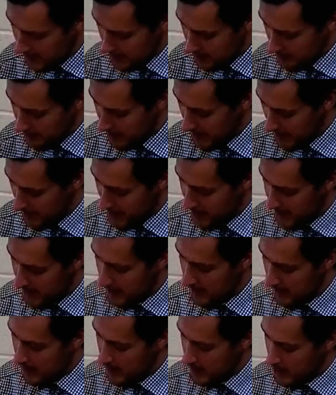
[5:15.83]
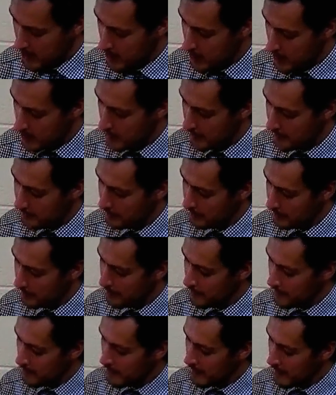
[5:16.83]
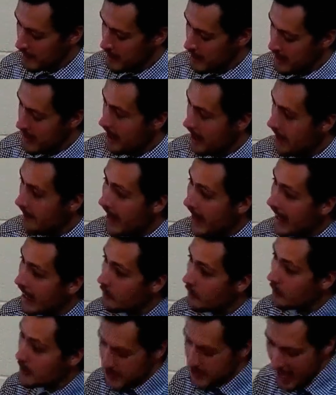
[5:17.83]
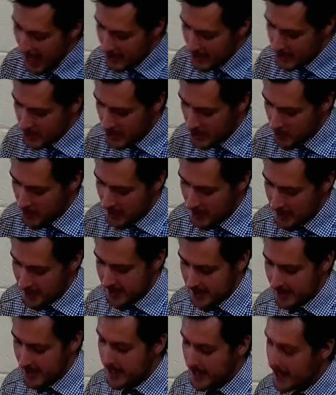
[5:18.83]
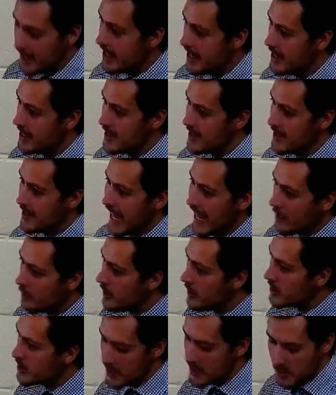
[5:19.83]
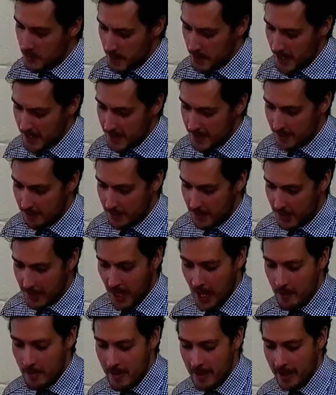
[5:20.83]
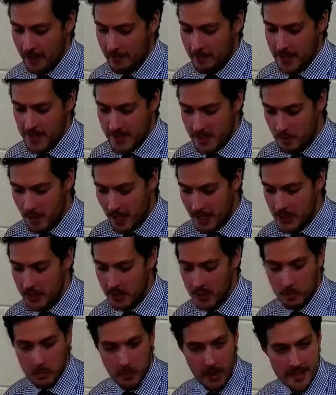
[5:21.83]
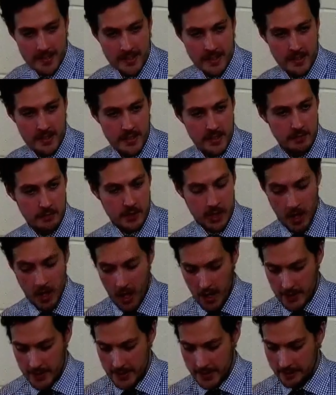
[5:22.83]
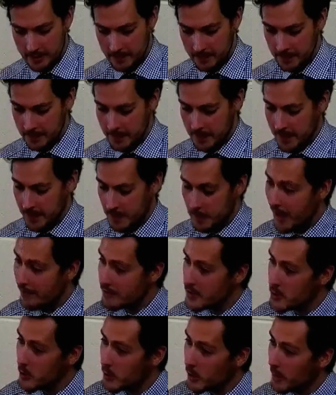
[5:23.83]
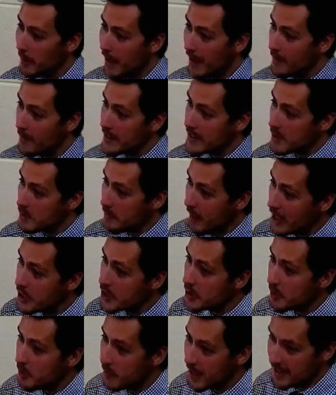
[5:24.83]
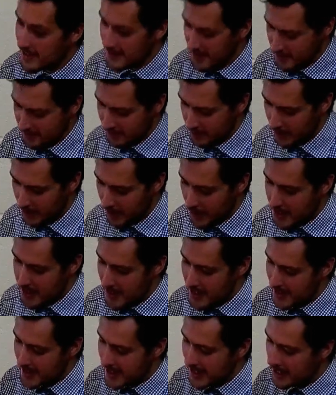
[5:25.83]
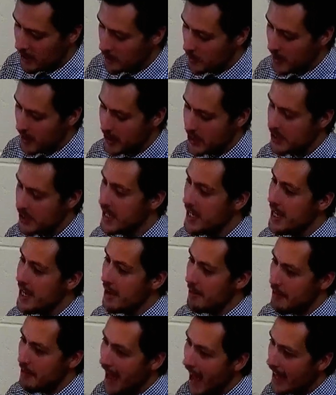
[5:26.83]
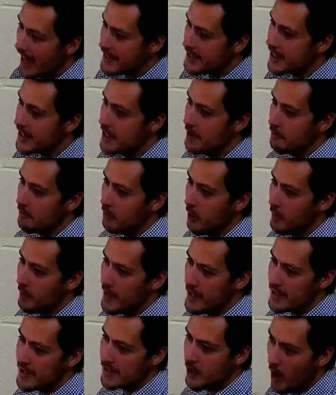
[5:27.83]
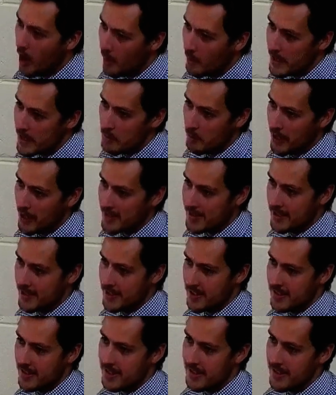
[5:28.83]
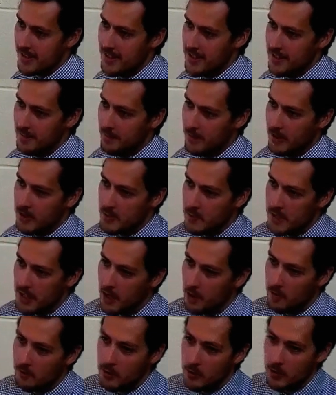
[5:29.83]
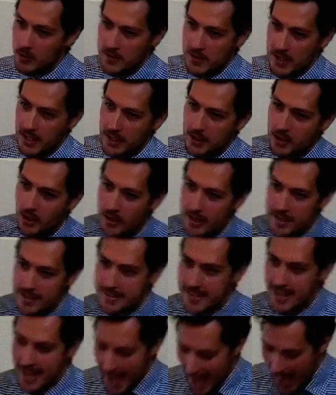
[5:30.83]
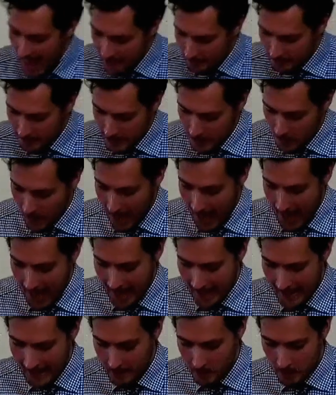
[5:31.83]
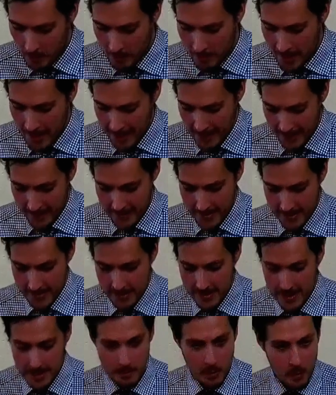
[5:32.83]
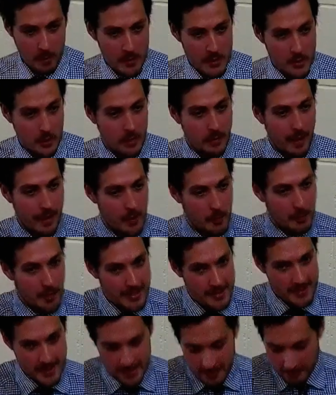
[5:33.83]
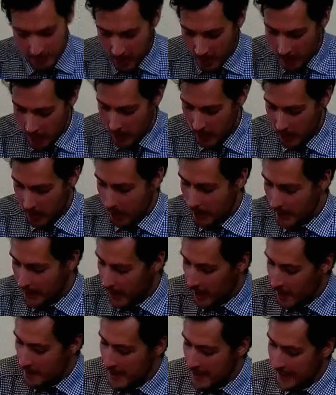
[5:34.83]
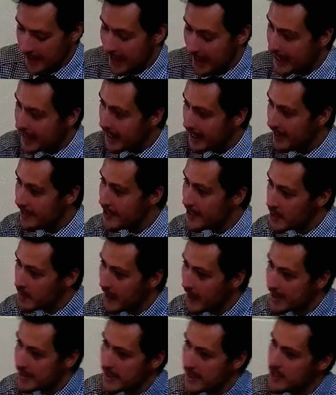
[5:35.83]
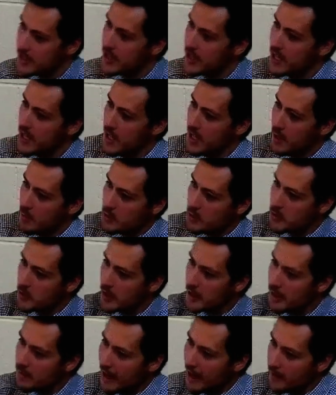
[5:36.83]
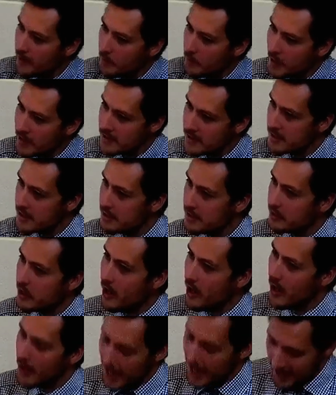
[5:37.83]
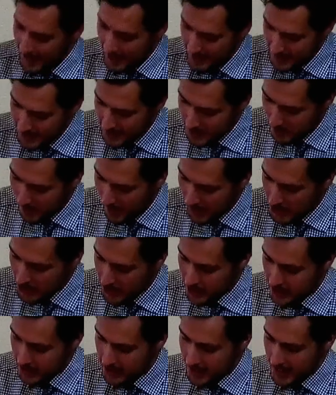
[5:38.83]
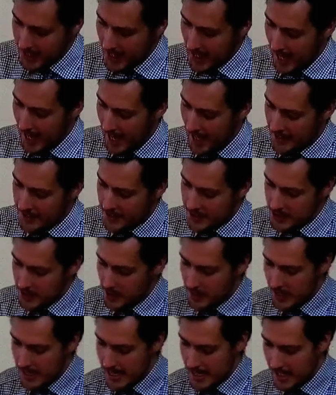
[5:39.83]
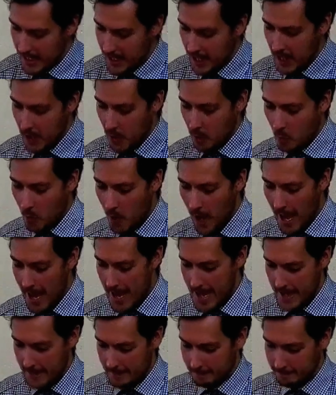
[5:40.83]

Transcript: verse 2. And that language there, too, is, is language that speaks of the coming of the special presence of God. And we have to talk about the special presence of God to distinguish that from his omnipresence. Because we know, of course, that God is everywhere and in all things. But when we talk about the presence of God coming, like in this passage, we're talking about the presence of God in a special and unique way.